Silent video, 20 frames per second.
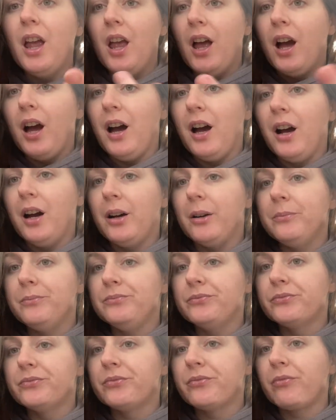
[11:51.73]

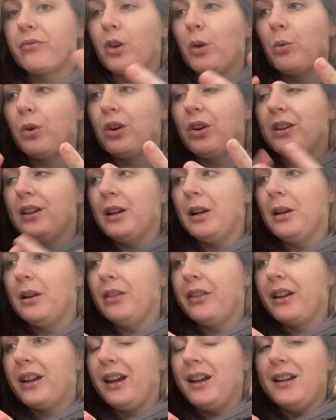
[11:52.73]

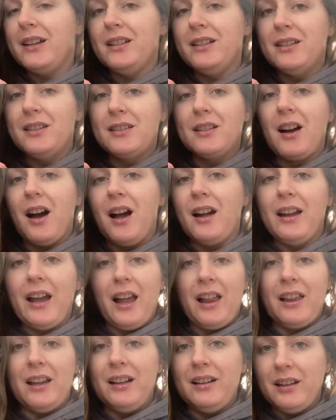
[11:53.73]
The kids got
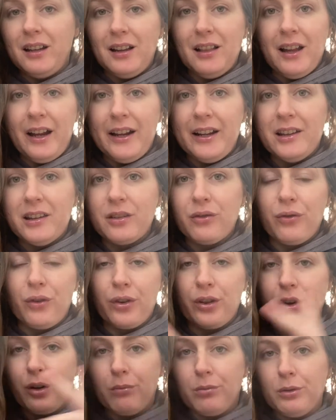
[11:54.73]
LED lights for
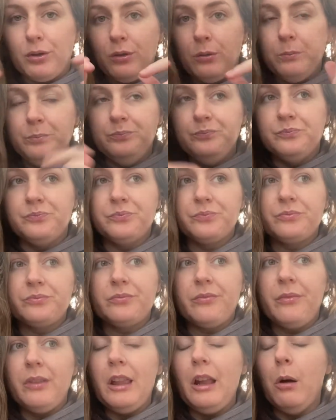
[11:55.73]
their room.
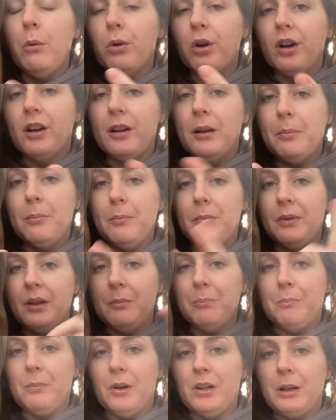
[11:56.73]
We're gonna
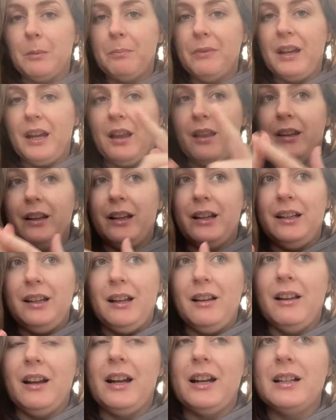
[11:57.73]
put up the
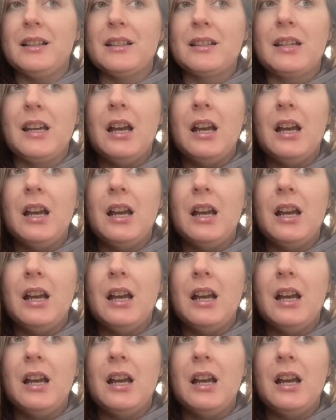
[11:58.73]
LED lights,